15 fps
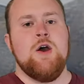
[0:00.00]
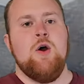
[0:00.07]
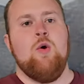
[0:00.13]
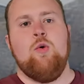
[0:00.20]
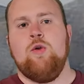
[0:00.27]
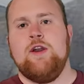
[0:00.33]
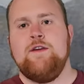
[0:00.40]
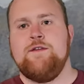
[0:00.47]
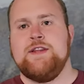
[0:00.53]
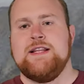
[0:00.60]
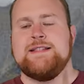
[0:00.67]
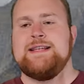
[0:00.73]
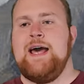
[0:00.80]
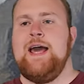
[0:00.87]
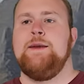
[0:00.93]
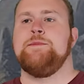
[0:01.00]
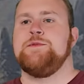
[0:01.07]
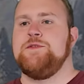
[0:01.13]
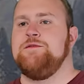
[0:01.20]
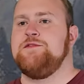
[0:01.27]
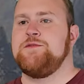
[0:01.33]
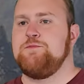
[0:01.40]
Or even the types
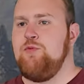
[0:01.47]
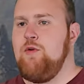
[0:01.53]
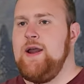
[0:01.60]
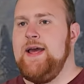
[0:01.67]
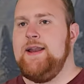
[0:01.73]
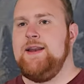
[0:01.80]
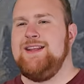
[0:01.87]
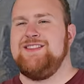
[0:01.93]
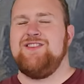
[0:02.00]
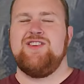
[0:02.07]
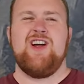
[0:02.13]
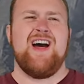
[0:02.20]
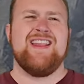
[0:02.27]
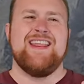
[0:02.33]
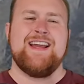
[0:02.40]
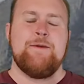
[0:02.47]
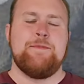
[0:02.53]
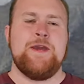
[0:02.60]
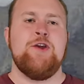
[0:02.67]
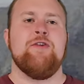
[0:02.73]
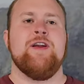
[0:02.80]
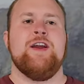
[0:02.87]
of spren, they're not like
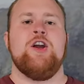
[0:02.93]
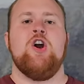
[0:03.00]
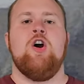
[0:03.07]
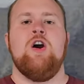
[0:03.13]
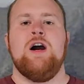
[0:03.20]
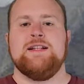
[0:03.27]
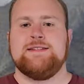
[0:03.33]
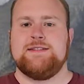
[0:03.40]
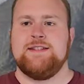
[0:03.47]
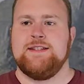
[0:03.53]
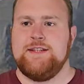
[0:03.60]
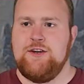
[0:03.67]
appearing constantly.